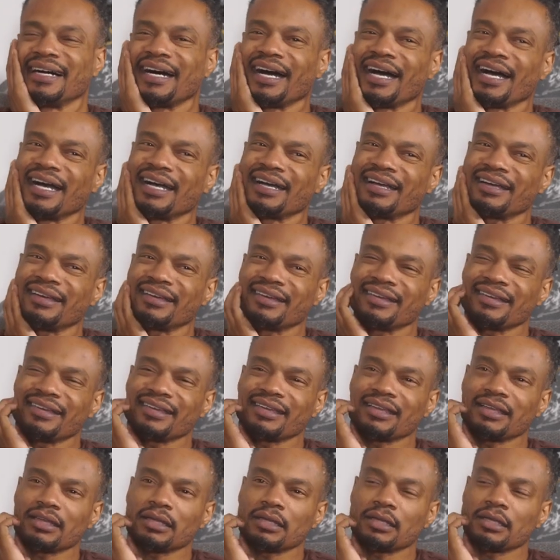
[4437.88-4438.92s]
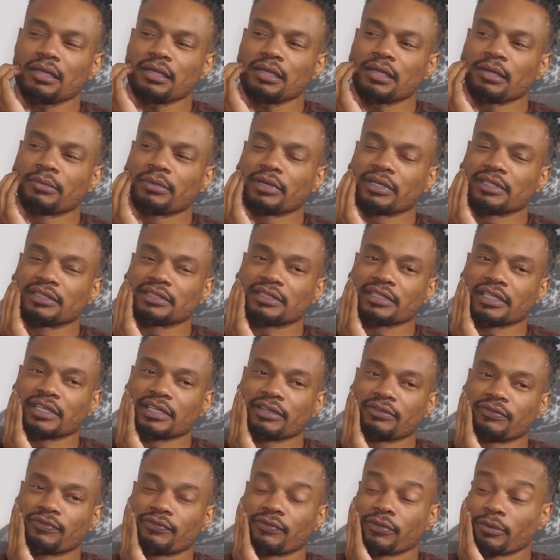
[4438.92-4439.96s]
I am gonna
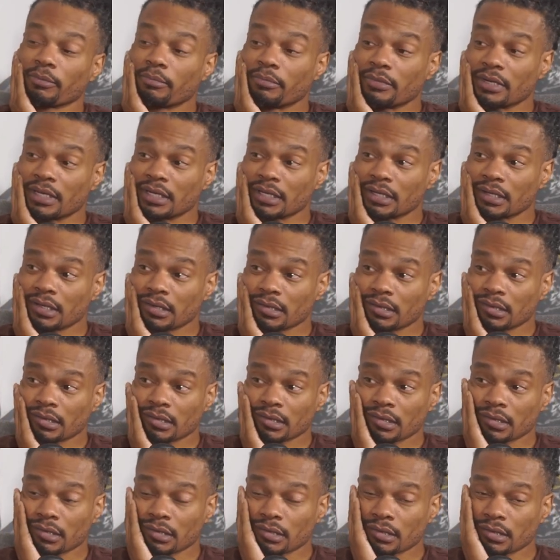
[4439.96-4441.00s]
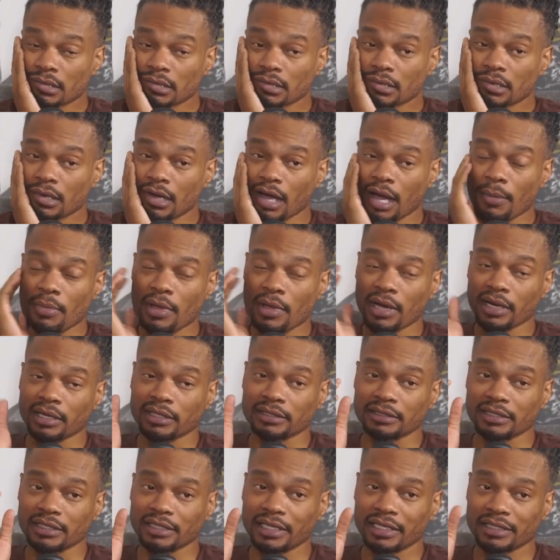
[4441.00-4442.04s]
say for me, I'm not gonna
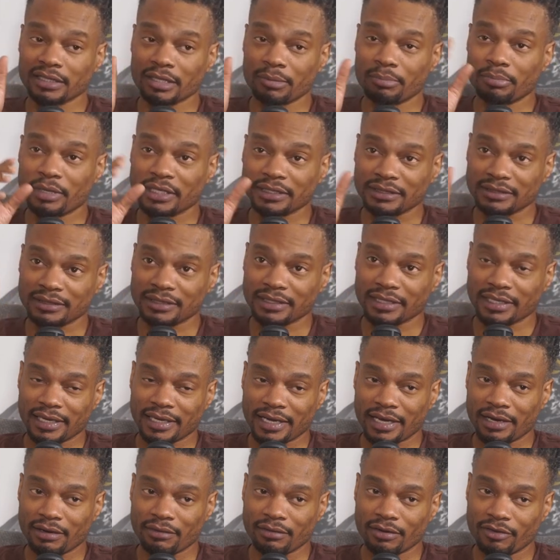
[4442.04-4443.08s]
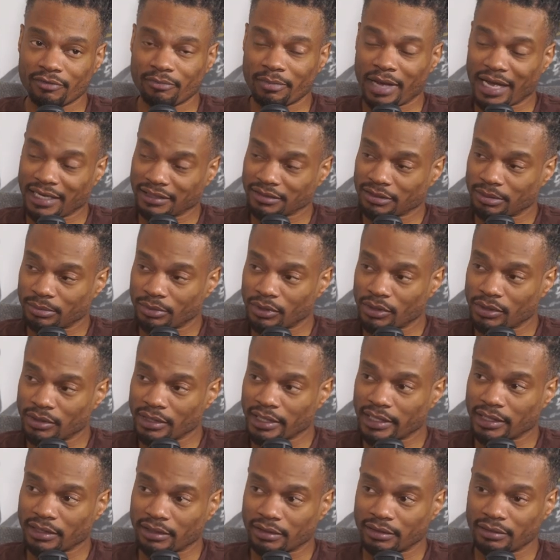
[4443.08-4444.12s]
say like the best era of basketball,
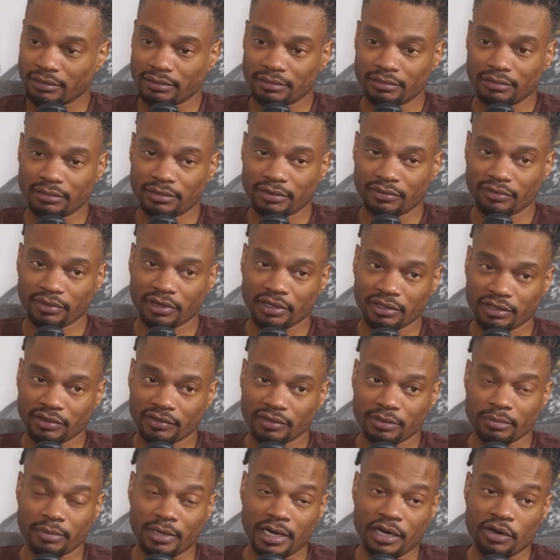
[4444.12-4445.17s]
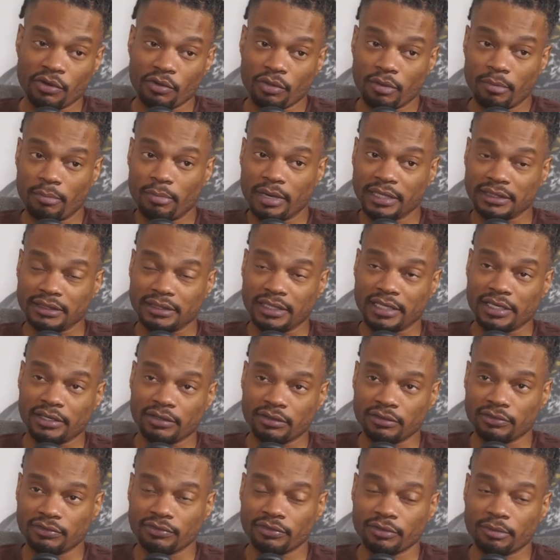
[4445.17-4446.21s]
like definitively, but I know the best
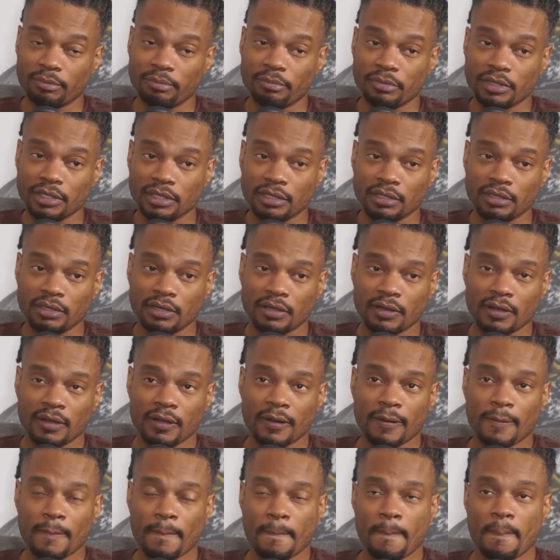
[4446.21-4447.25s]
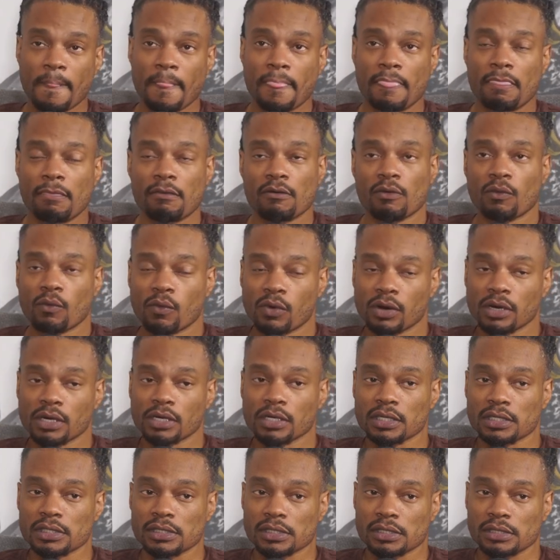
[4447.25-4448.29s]
era for me
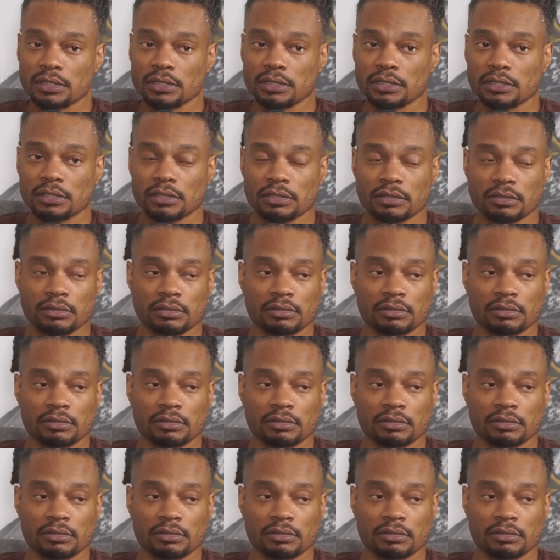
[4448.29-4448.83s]
was